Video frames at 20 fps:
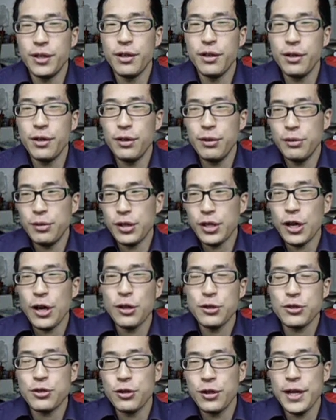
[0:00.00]
the
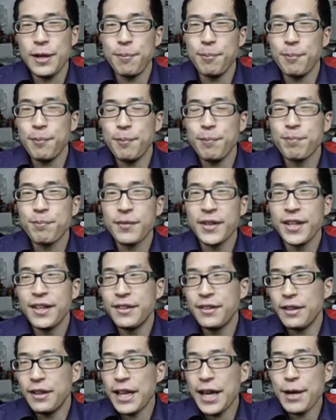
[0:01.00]
culture and
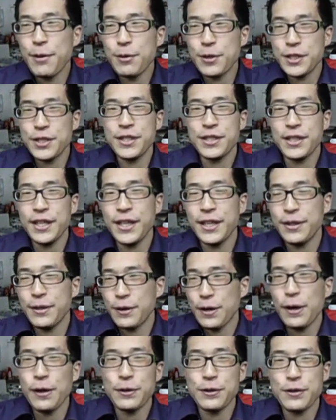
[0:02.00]
the language and the
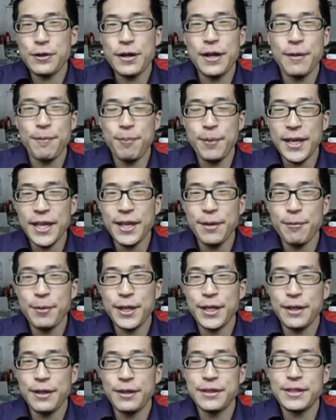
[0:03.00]
culture and me
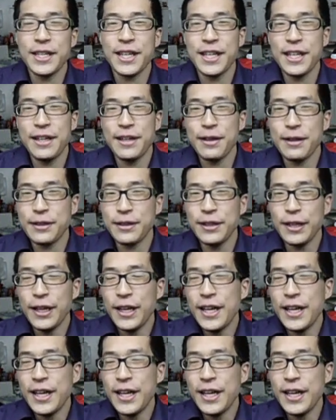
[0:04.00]
because I cannot